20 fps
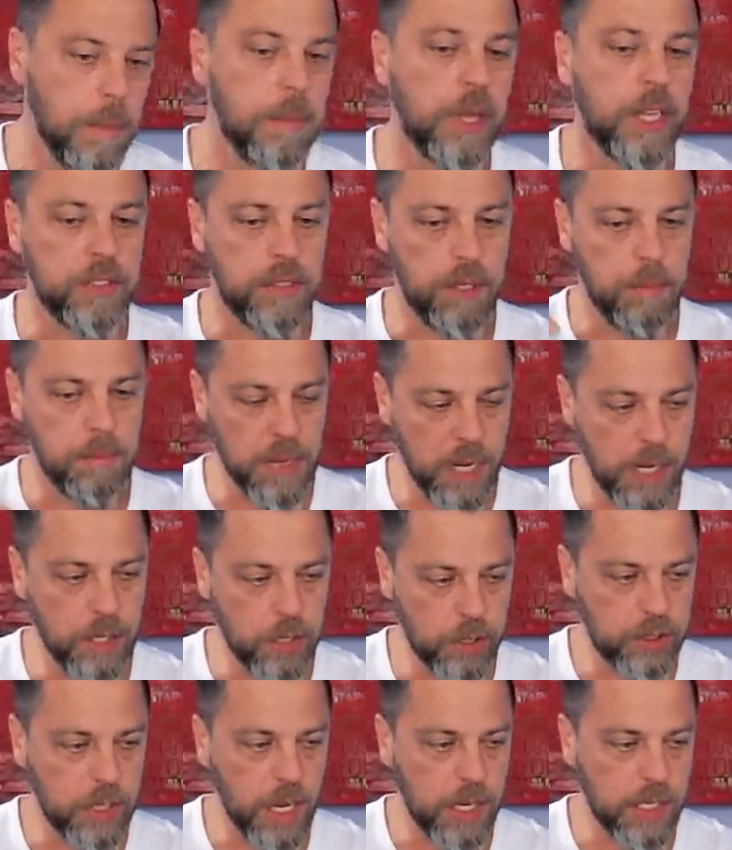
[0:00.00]
Because the
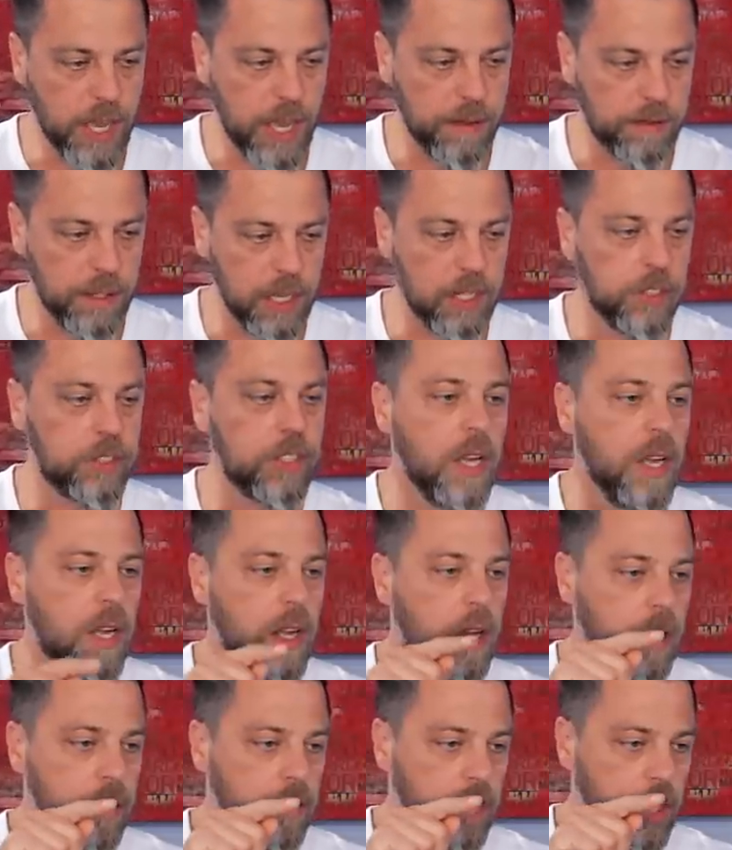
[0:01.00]
minute you start to have dealers,
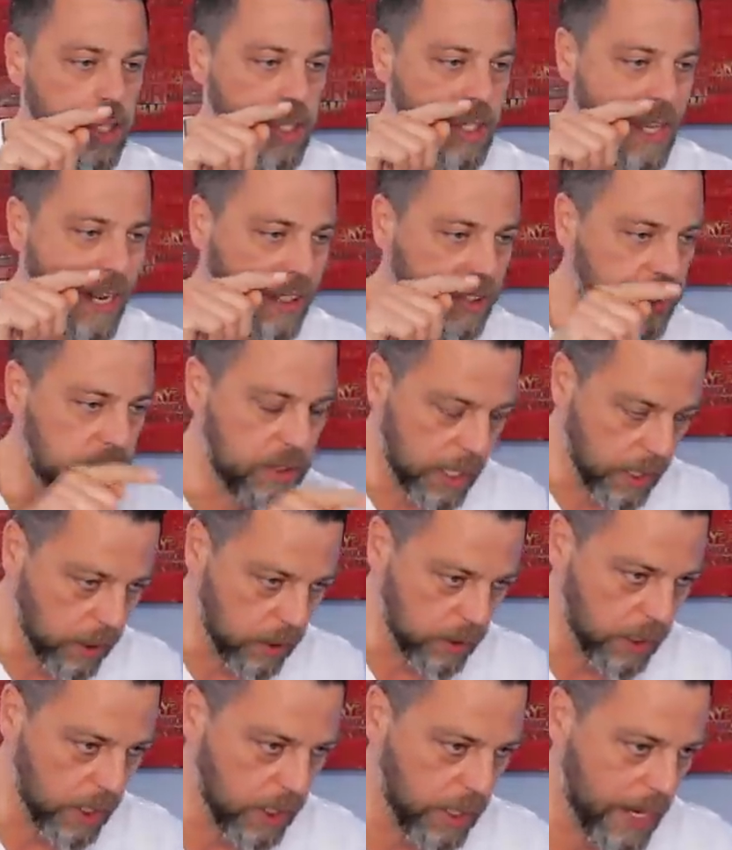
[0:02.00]
there's not a
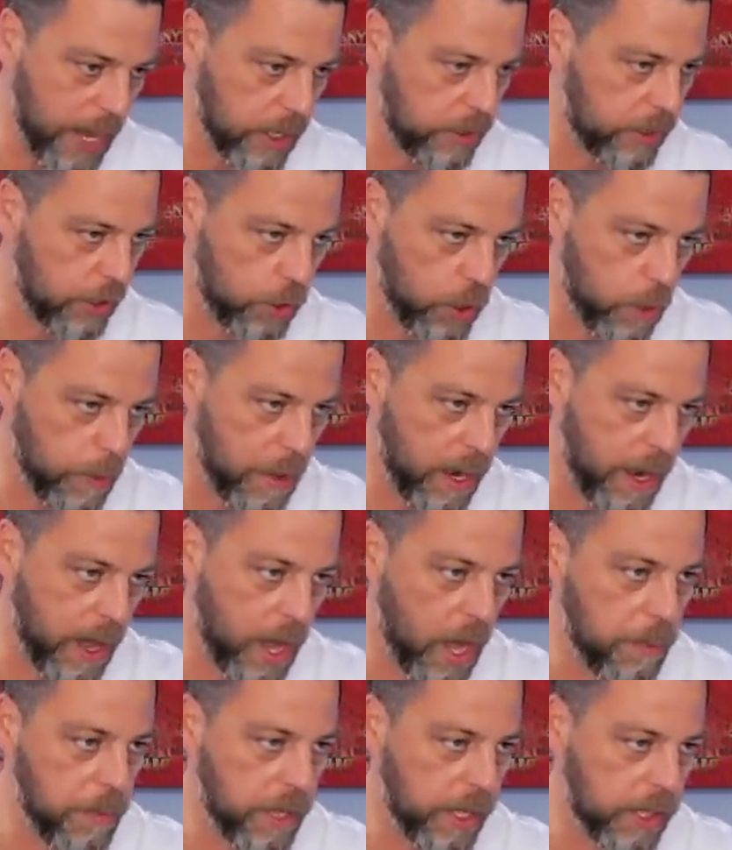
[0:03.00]
single dealer out there, no matter
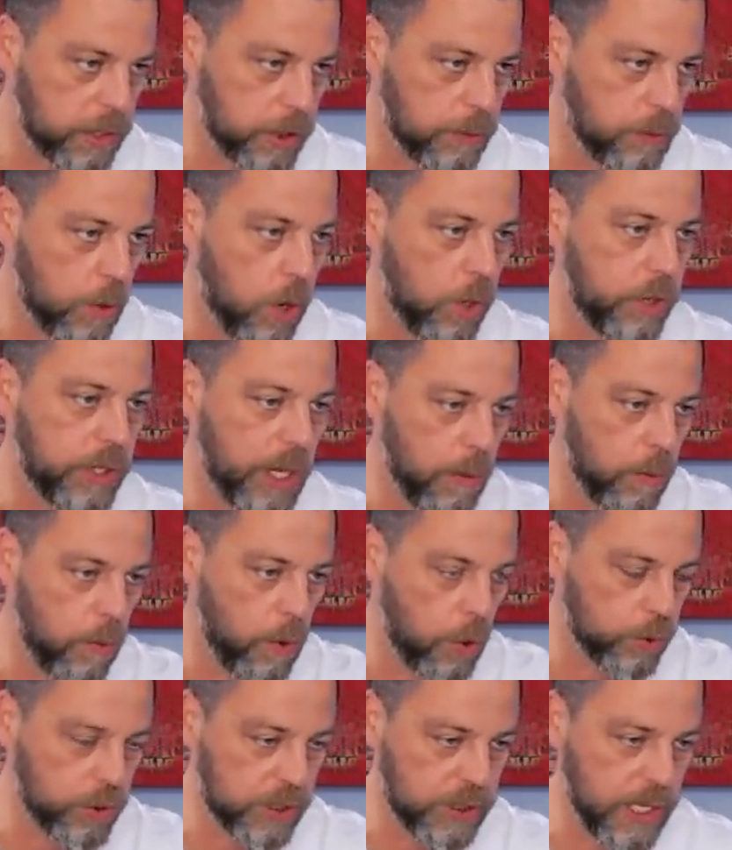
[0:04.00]
how big or small, that
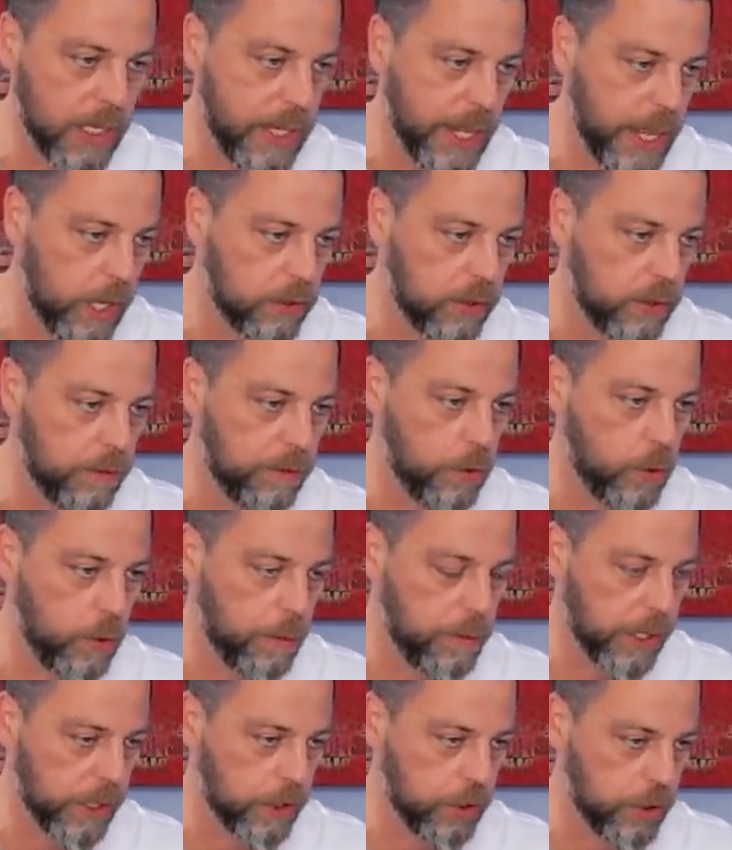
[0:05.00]
won't sell out
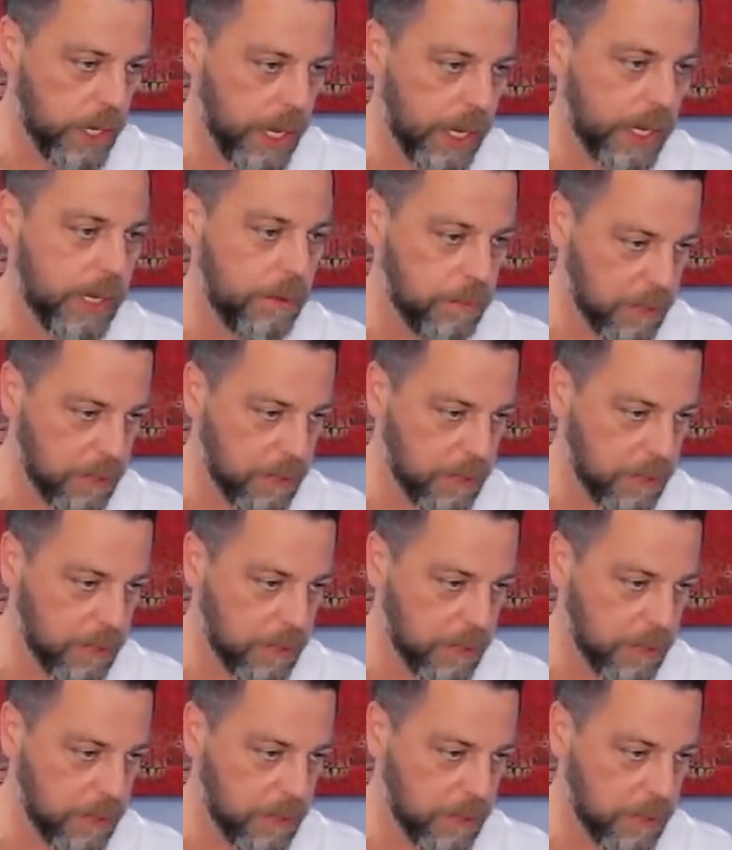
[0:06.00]
for a big check.